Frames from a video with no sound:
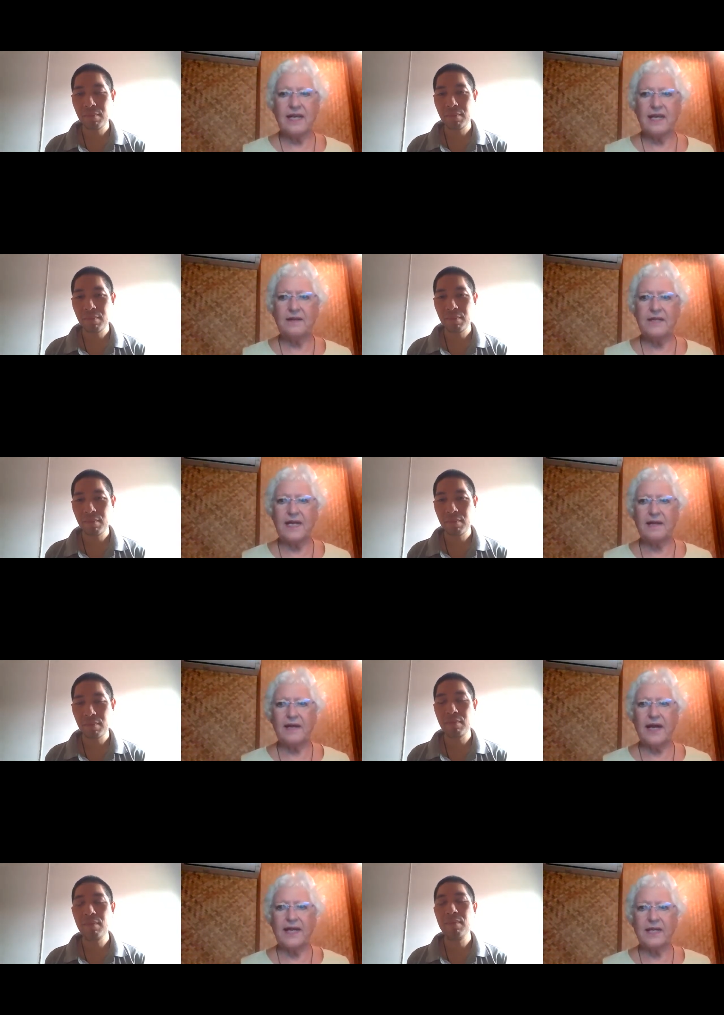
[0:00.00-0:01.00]
Speaker 1: and
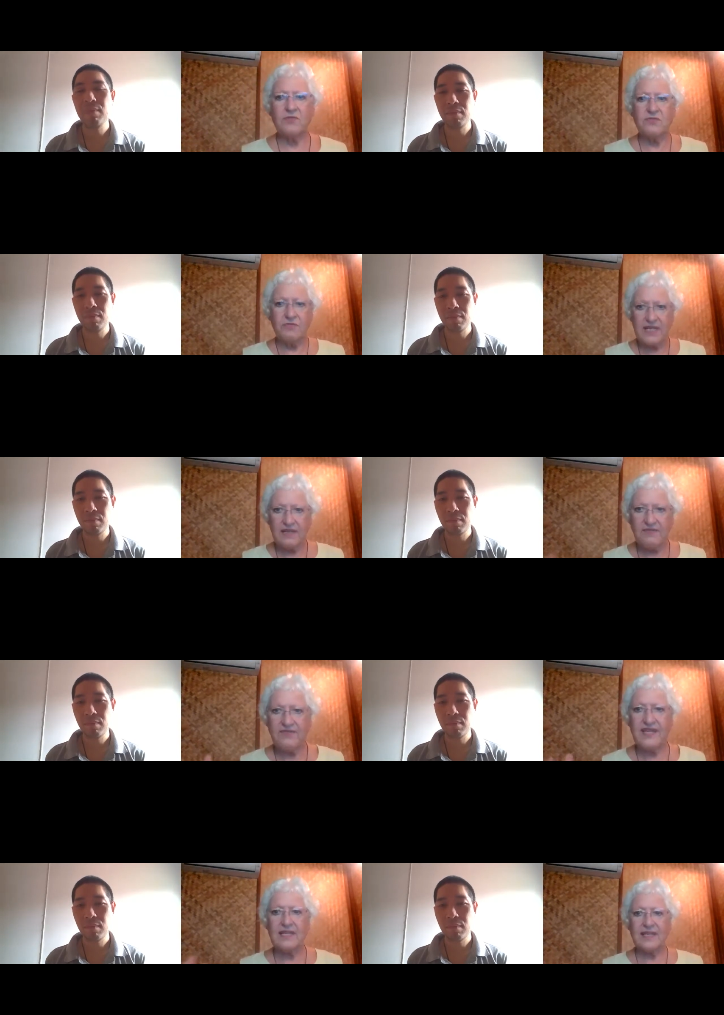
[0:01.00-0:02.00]
uh, I could really
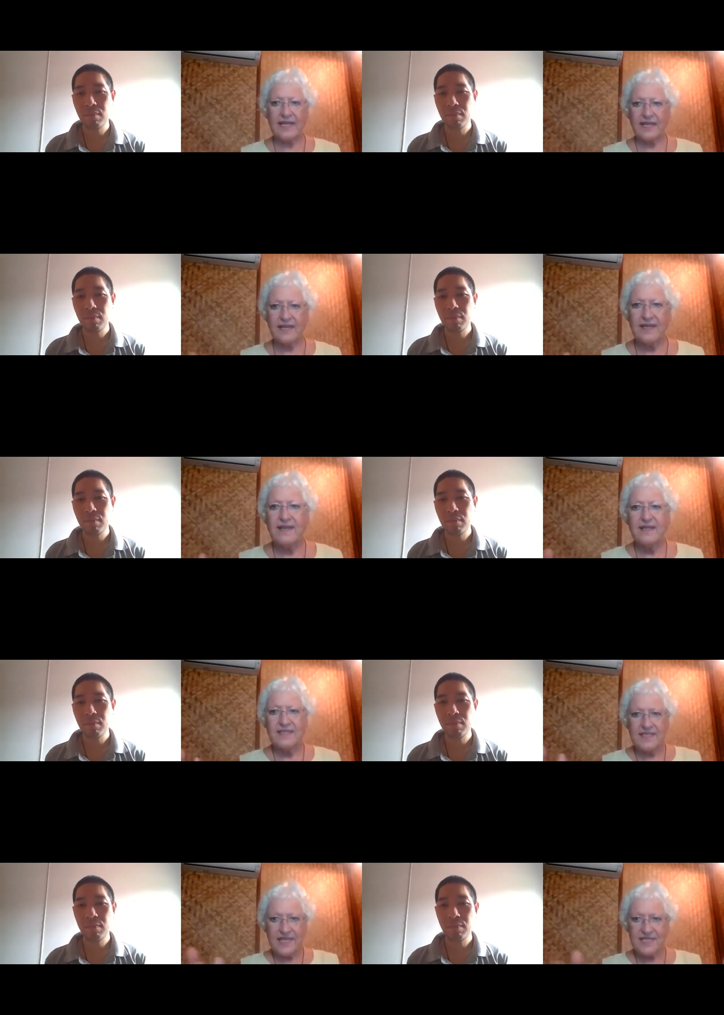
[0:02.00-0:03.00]
feel like
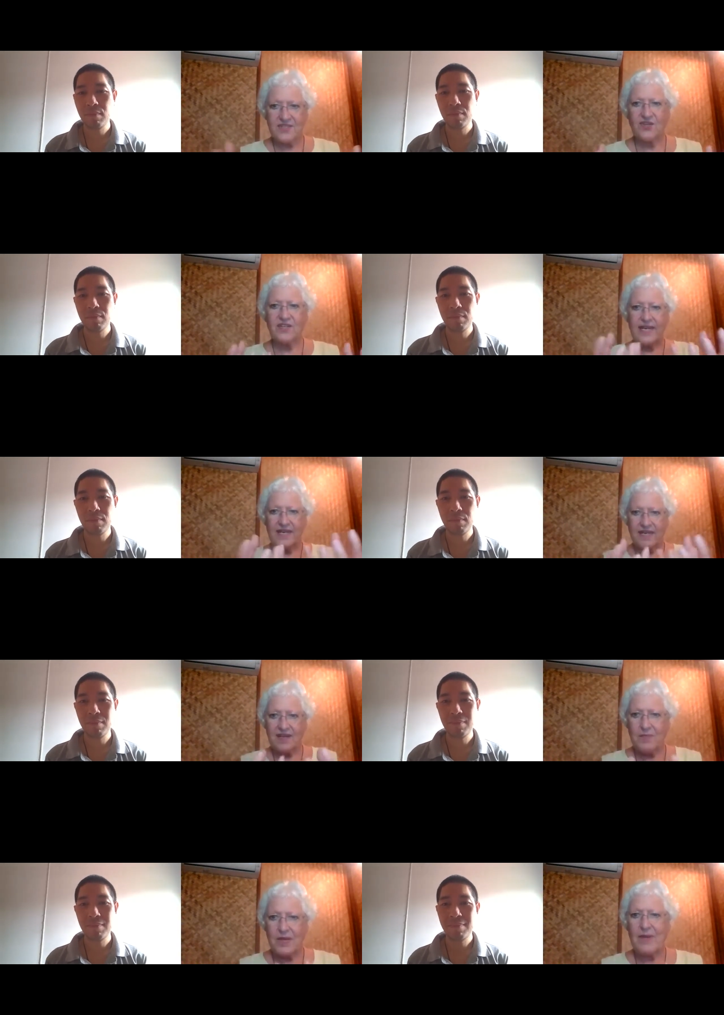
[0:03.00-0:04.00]
things are kind
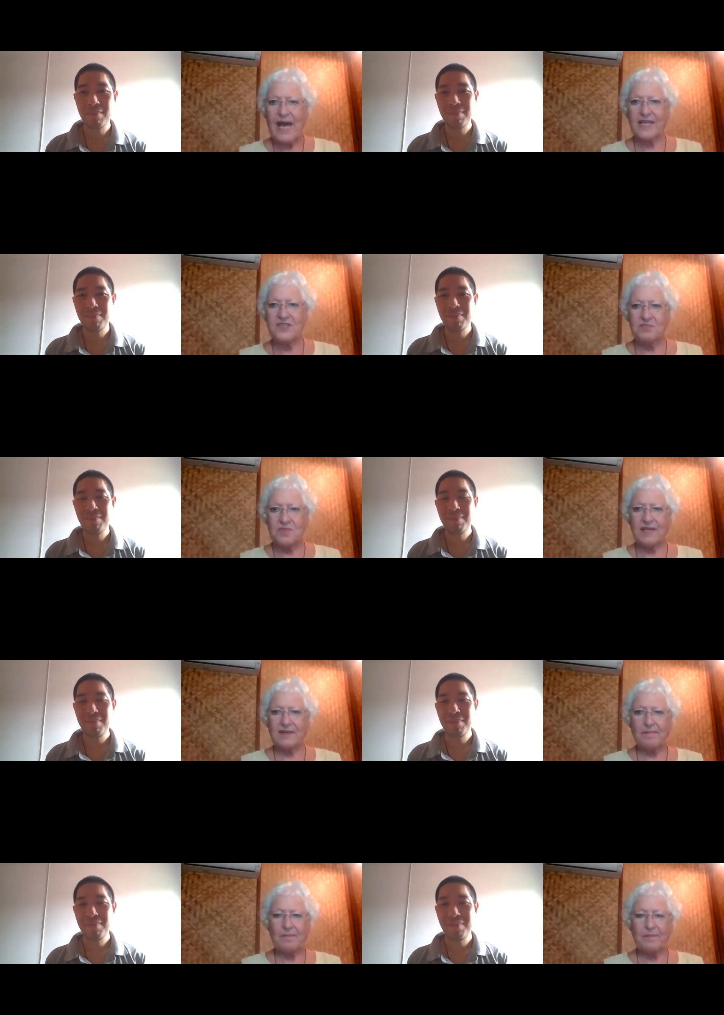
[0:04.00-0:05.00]
of coming back to
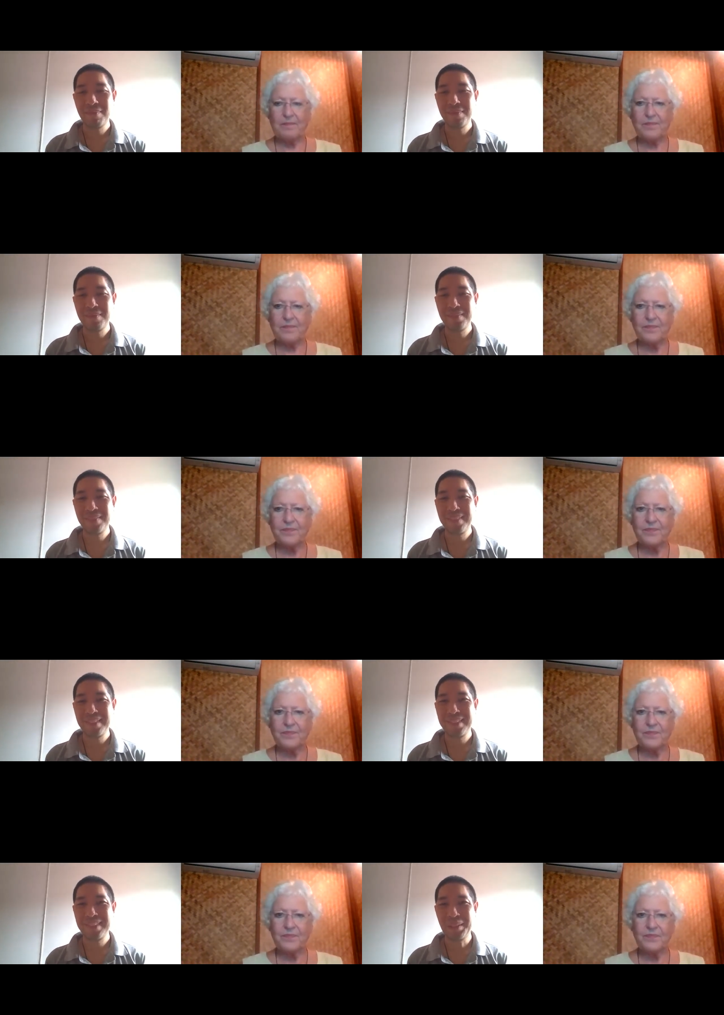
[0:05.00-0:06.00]
me.
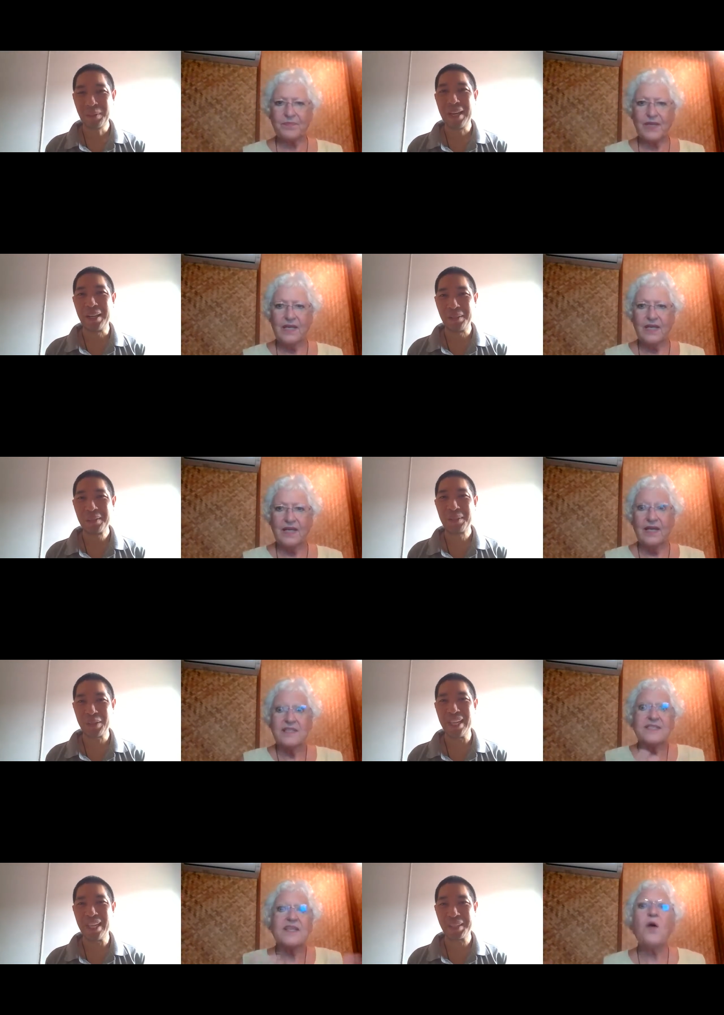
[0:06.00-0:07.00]
Speaker 2: Wow,
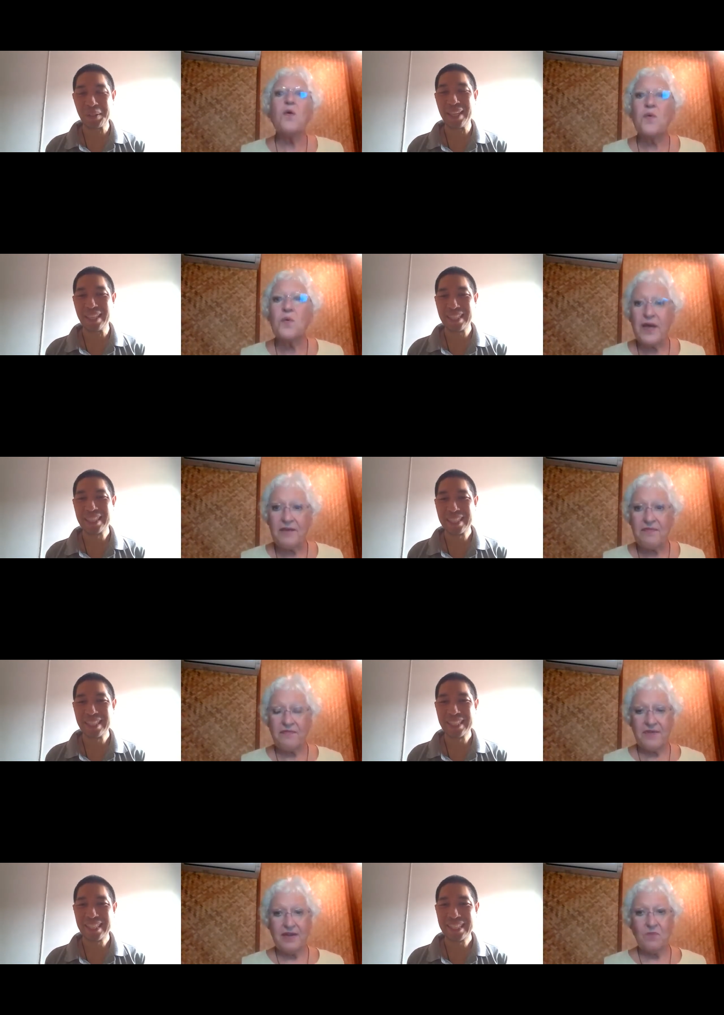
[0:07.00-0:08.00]
great. So great.
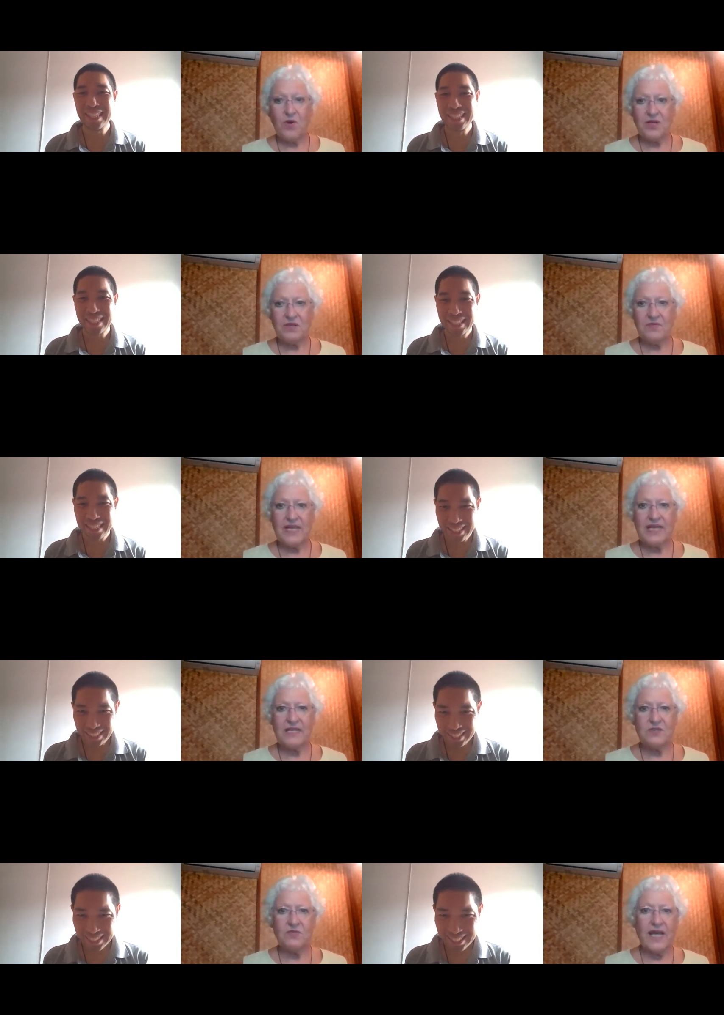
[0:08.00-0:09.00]
Speaker 1: if we want, we
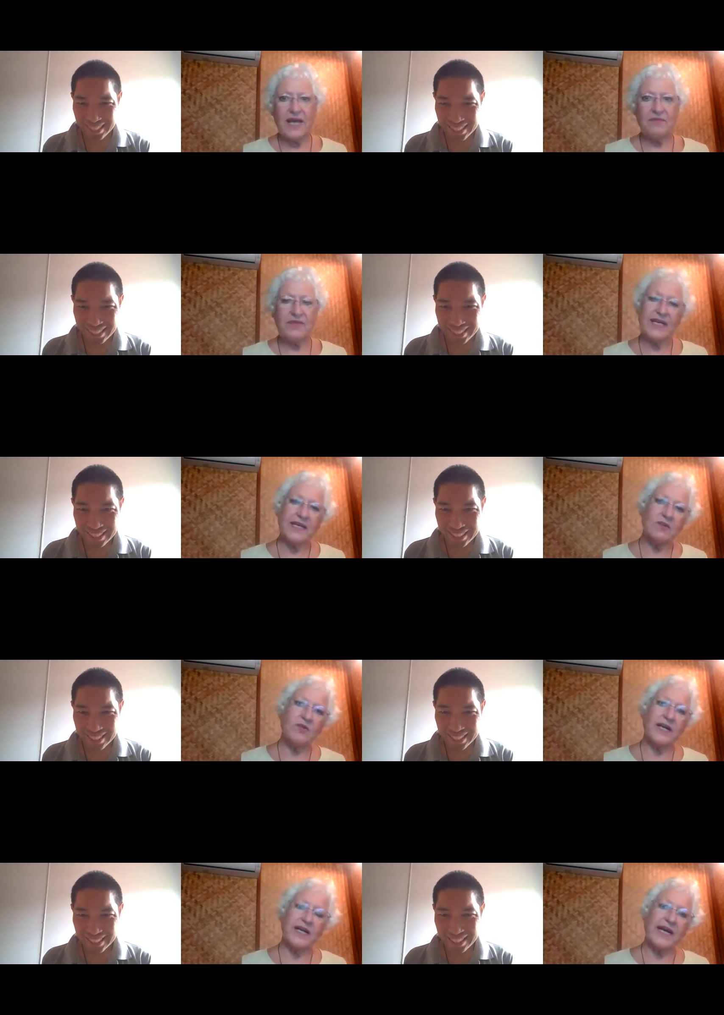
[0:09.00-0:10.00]
can do that. We can
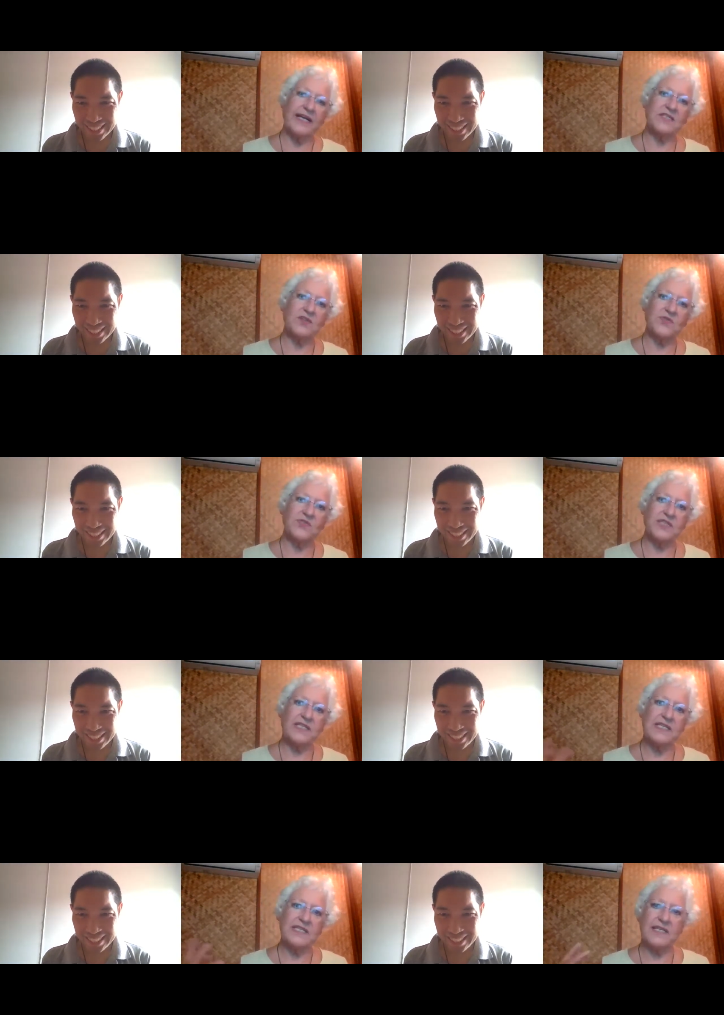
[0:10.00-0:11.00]
organize
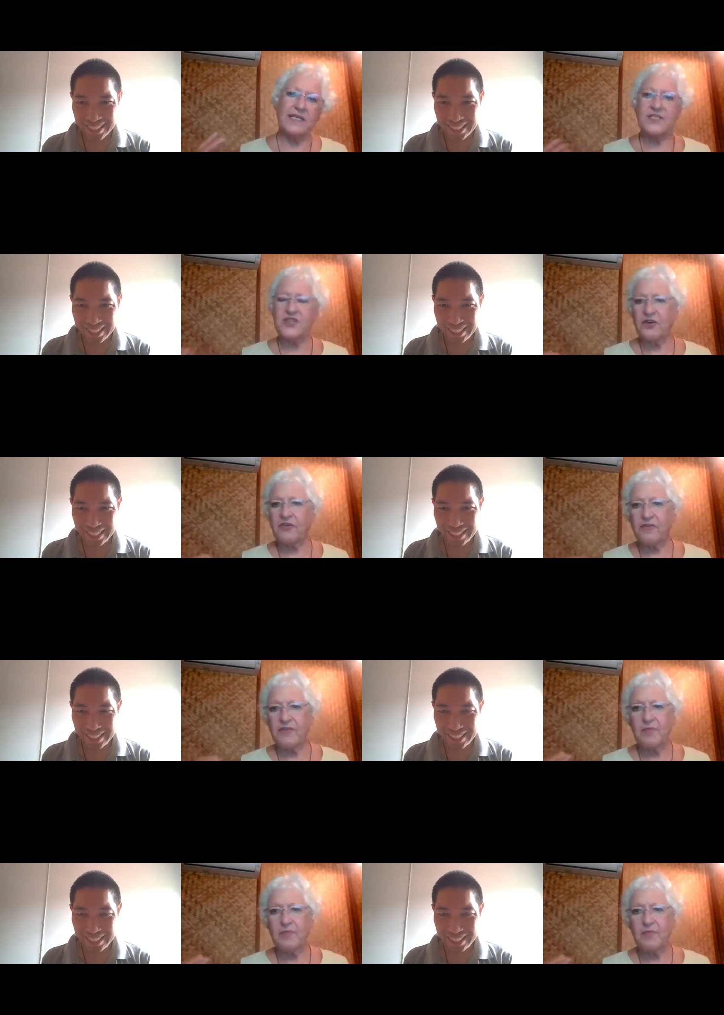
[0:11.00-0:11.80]
also these uh, chakra